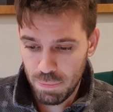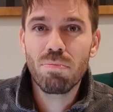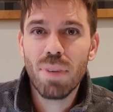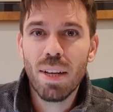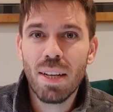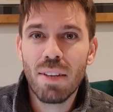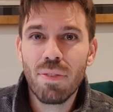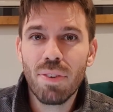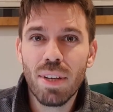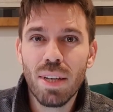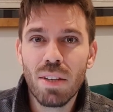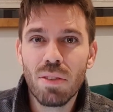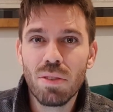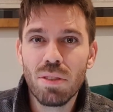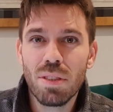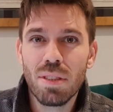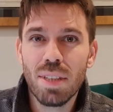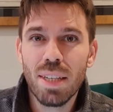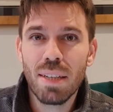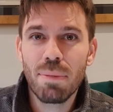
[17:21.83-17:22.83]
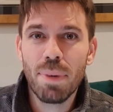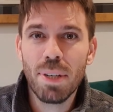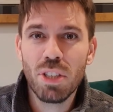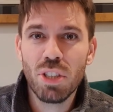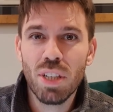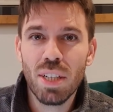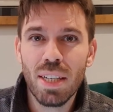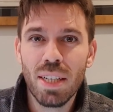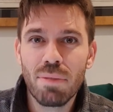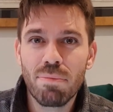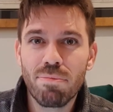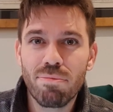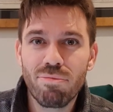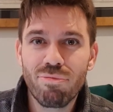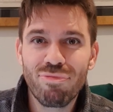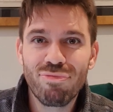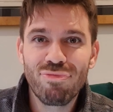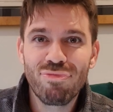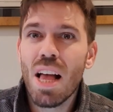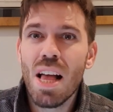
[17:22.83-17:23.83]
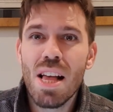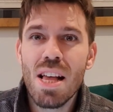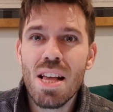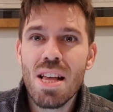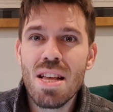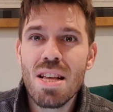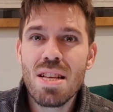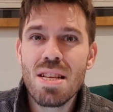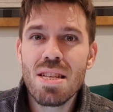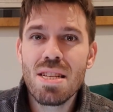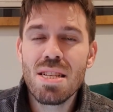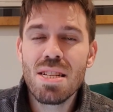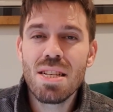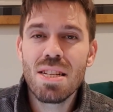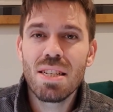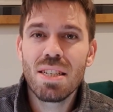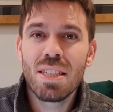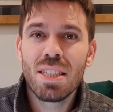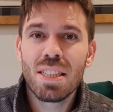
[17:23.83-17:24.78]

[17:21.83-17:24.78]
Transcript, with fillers: Anything else need mentioning? Uh,